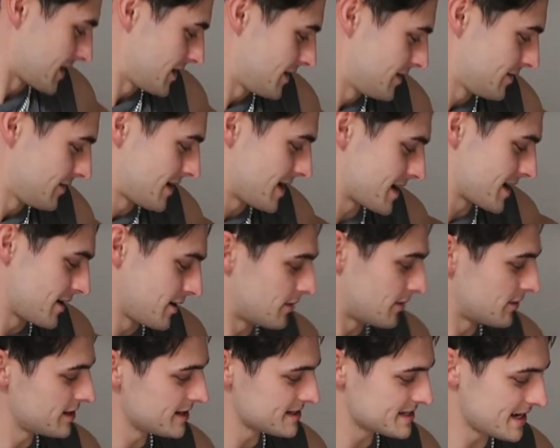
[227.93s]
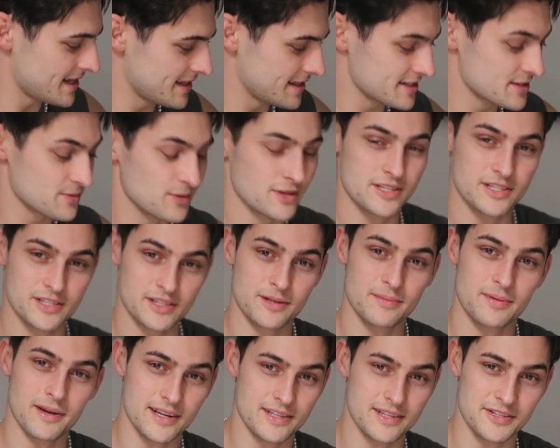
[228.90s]
Oh, I can already tell this one's
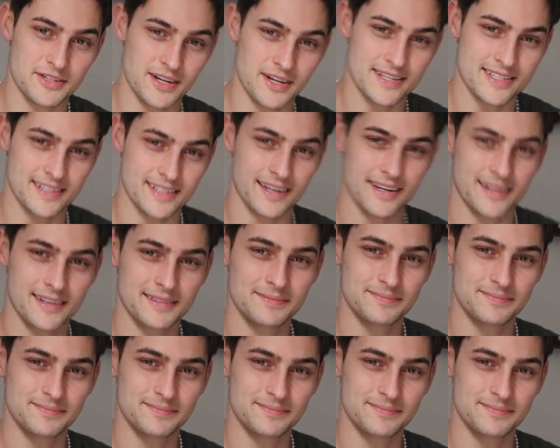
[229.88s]
super interesting.